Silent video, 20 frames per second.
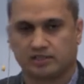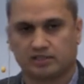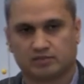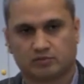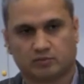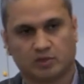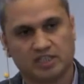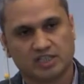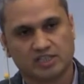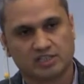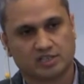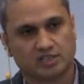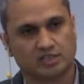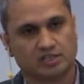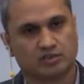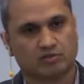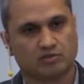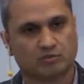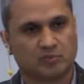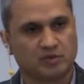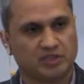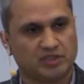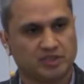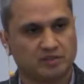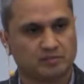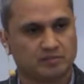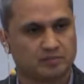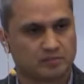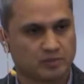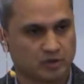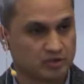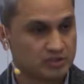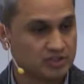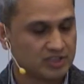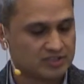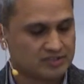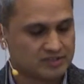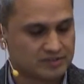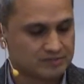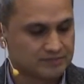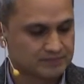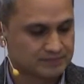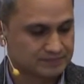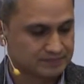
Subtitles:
Swedish and European projects.